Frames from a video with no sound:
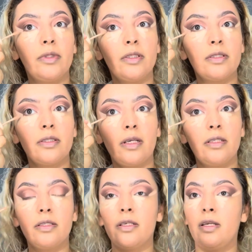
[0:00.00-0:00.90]
the
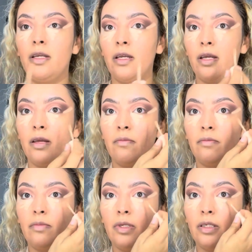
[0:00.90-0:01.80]
scent
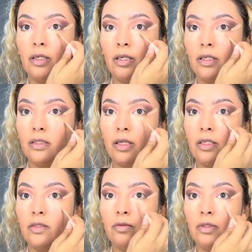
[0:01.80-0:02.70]
because I
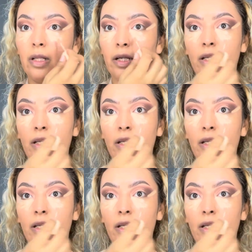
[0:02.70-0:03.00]
don't like